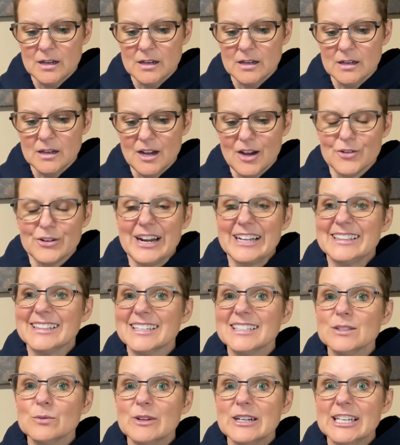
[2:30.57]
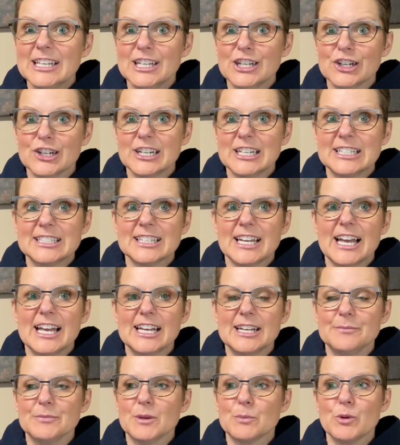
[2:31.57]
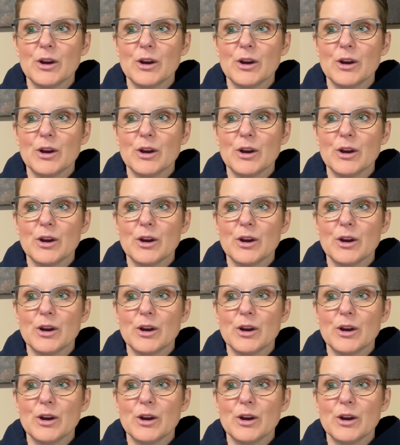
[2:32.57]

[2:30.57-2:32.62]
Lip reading: All right, this one here is, the